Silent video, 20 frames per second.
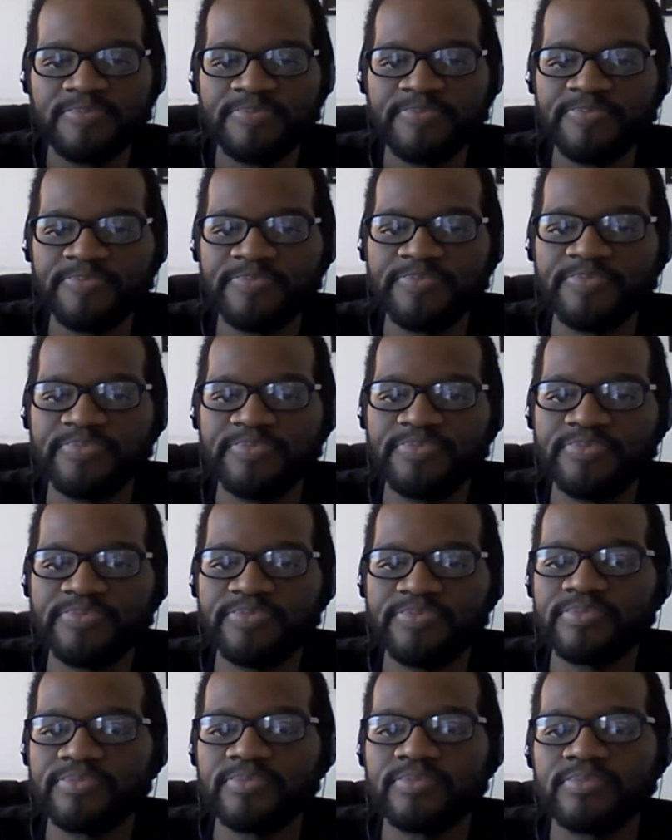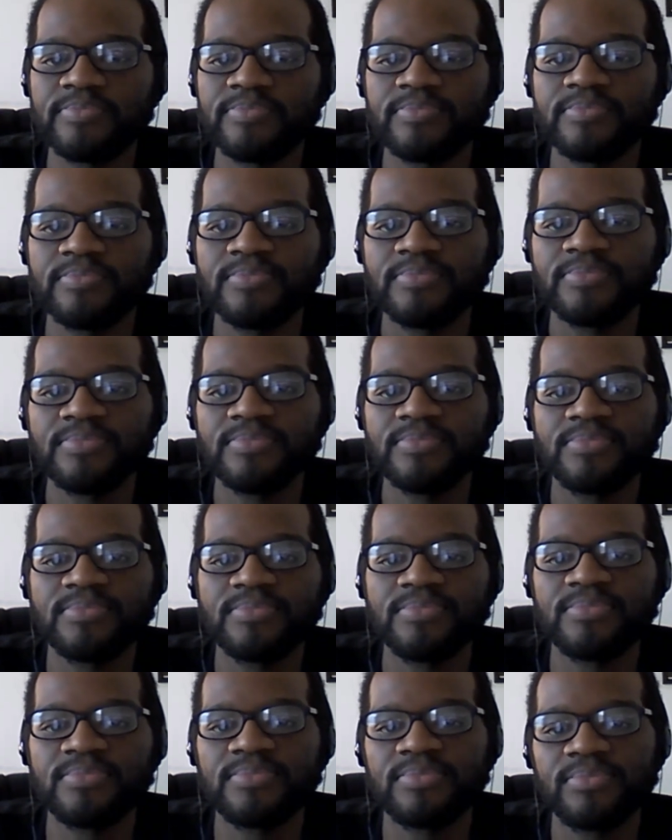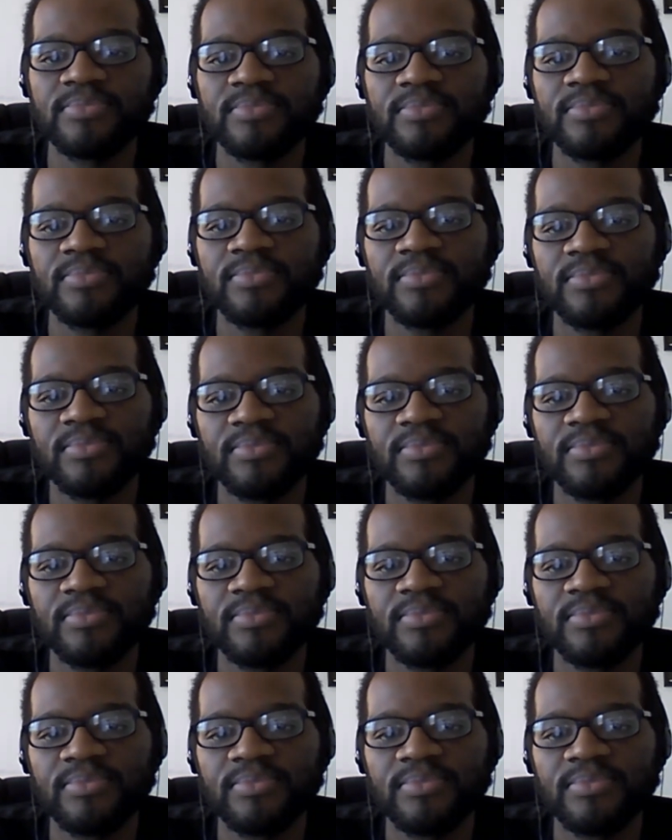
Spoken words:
No one is speaking in this clip.